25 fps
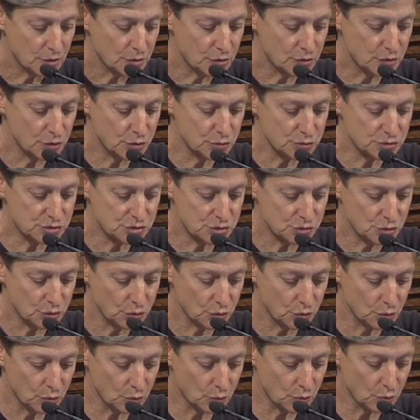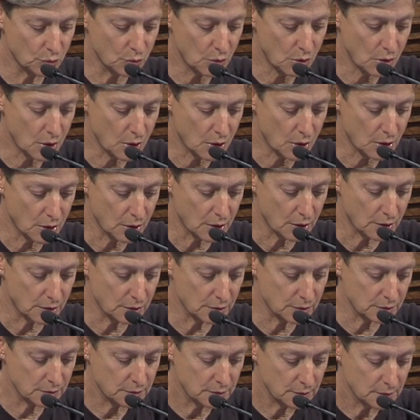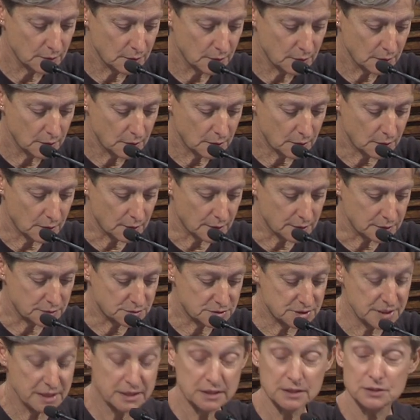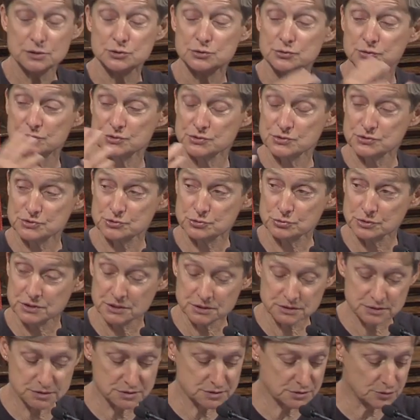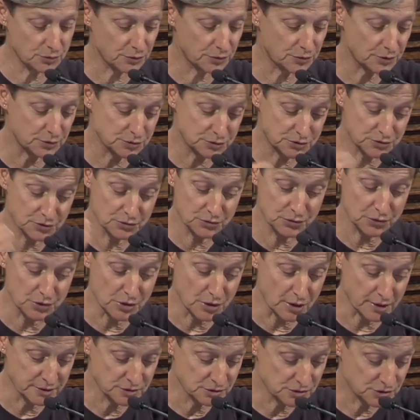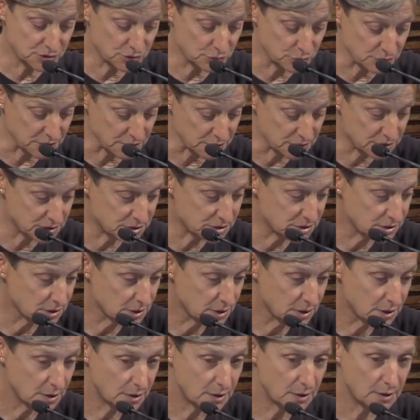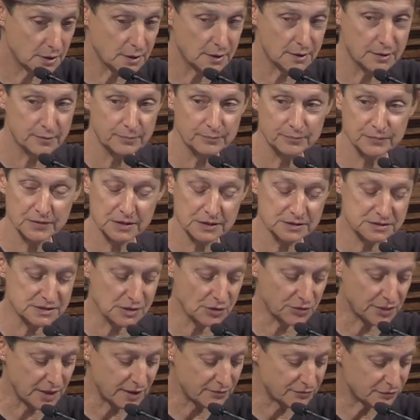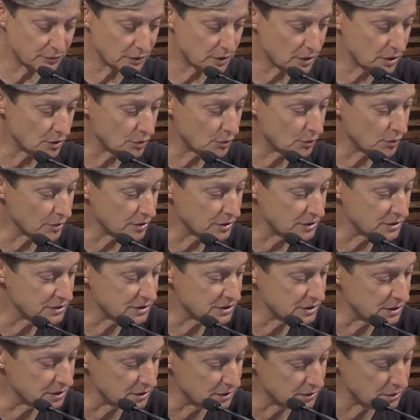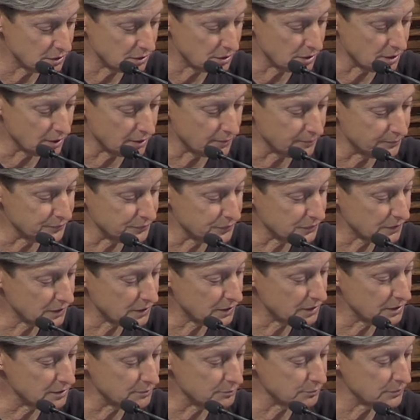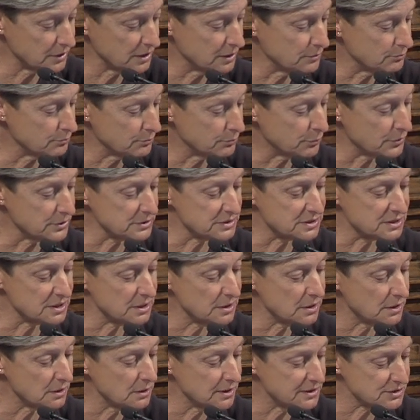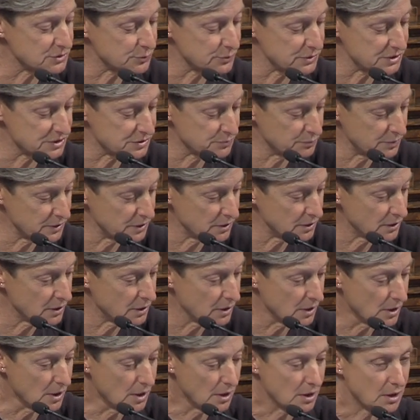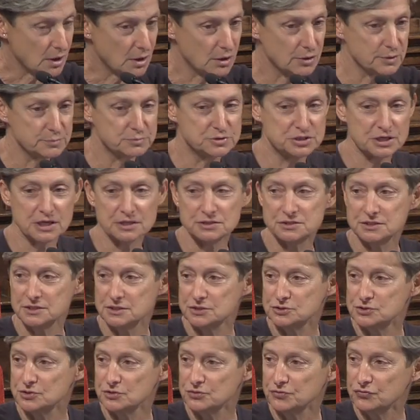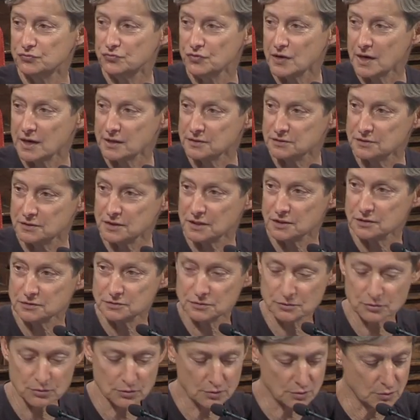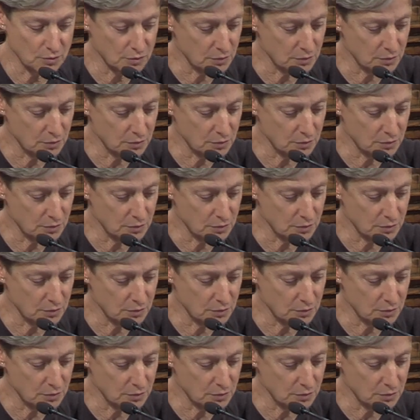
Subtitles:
Those who are taking to the streets or to the non-streets in South Africa or indeed in Brazil as we speak are objecting to the fact that